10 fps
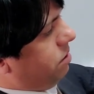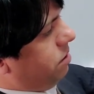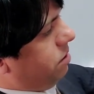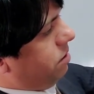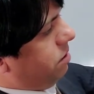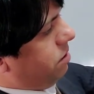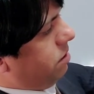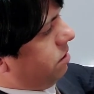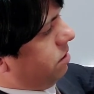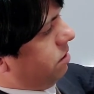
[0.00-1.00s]

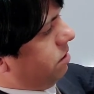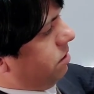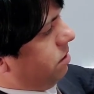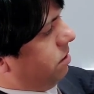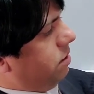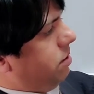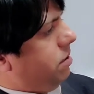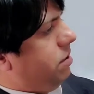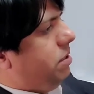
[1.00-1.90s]
(silence)